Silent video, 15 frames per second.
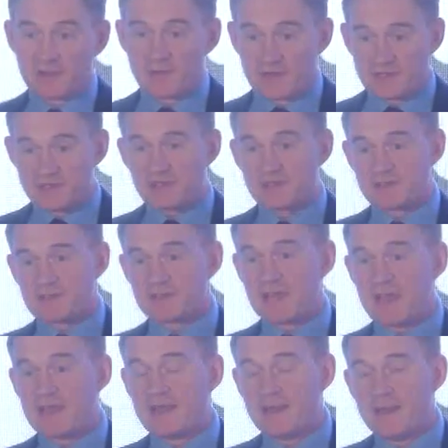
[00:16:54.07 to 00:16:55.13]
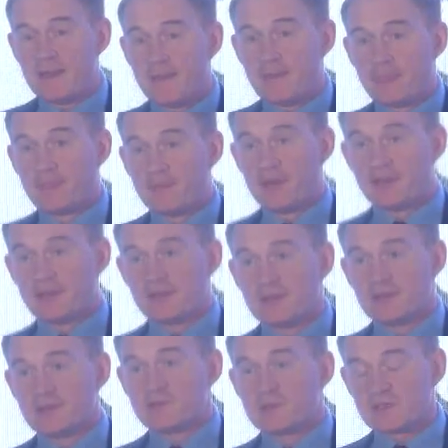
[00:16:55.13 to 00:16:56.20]
question today. But
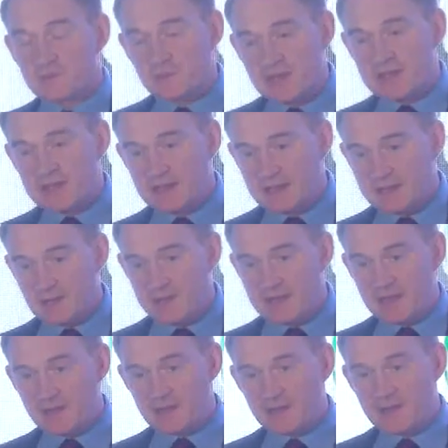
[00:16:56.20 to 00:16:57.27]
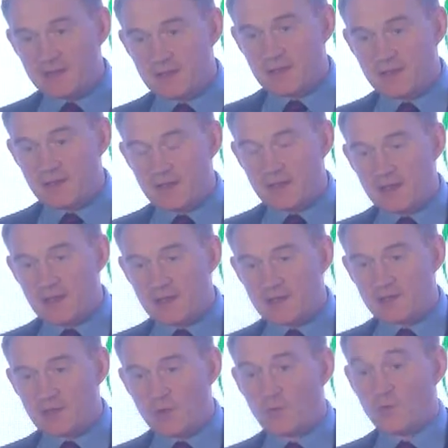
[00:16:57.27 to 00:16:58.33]
to explain a little bit,
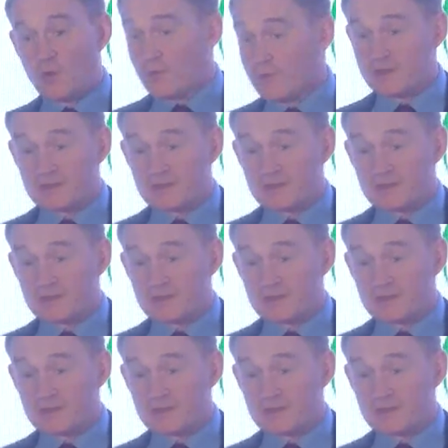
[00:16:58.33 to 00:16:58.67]
you know, war